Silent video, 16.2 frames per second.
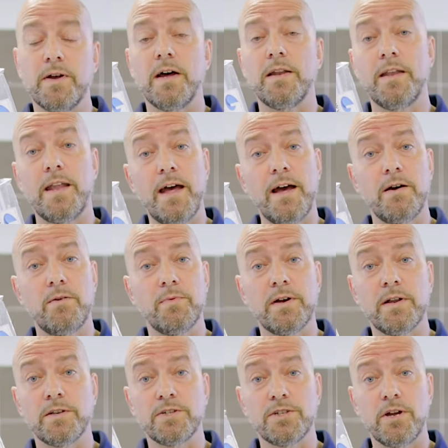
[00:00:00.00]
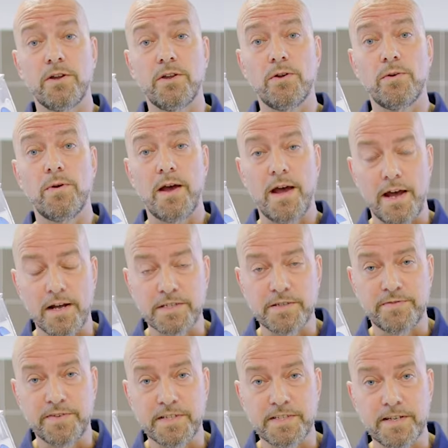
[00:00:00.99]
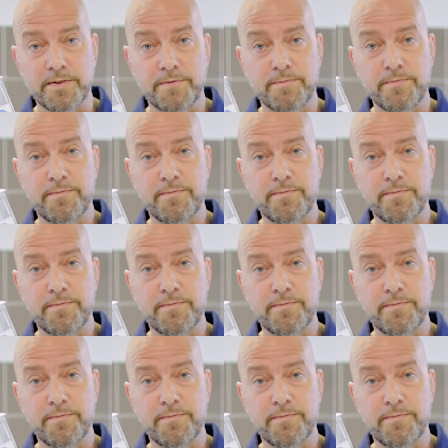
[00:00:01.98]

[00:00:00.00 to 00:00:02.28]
And now we're going to show you how to fit it.